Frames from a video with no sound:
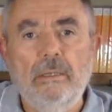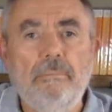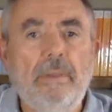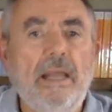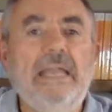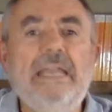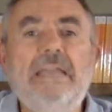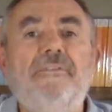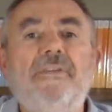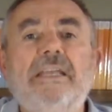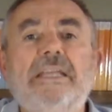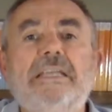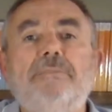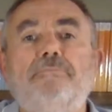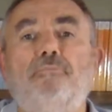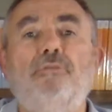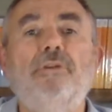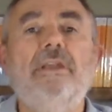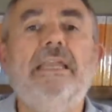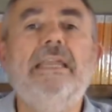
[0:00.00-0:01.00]
But if He is
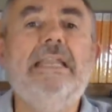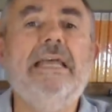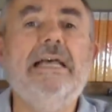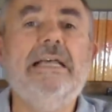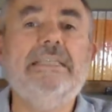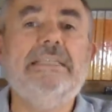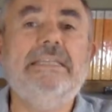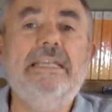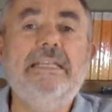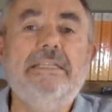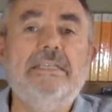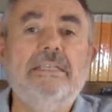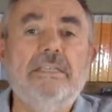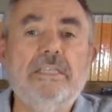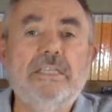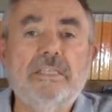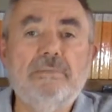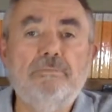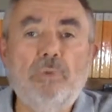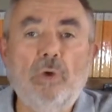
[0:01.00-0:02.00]
bringing us into
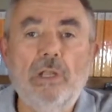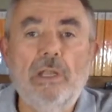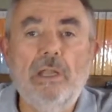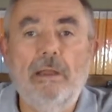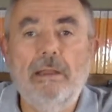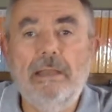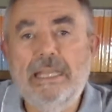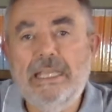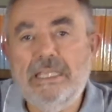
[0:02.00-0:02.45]
the spotlight,